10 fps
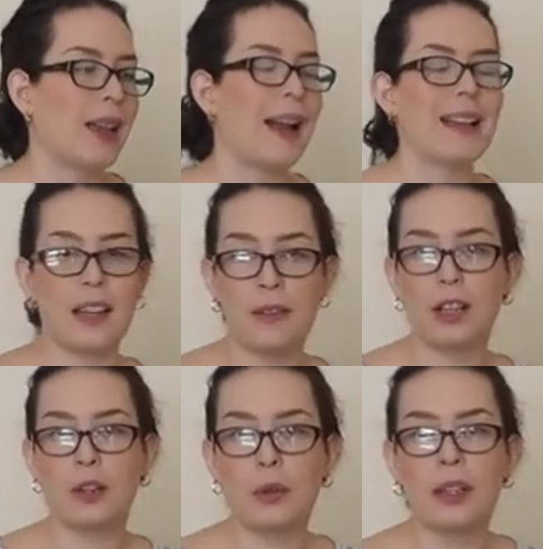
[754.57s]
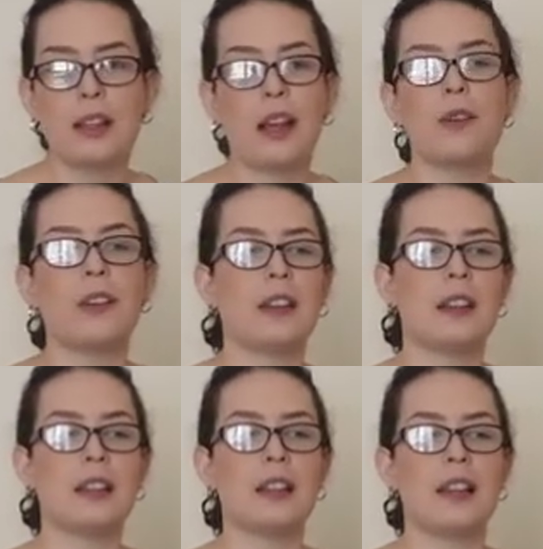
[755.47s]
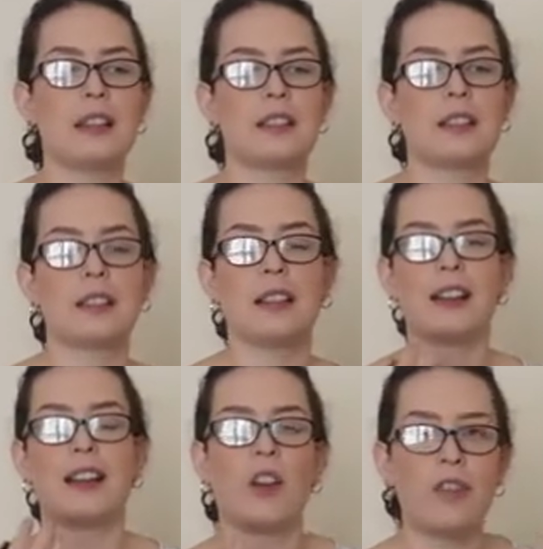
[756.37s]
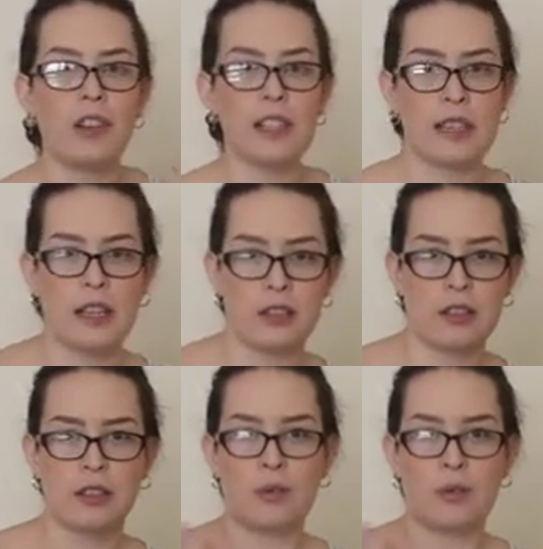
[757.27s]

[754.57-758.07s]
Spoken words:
As every duet, everything is like a conversation.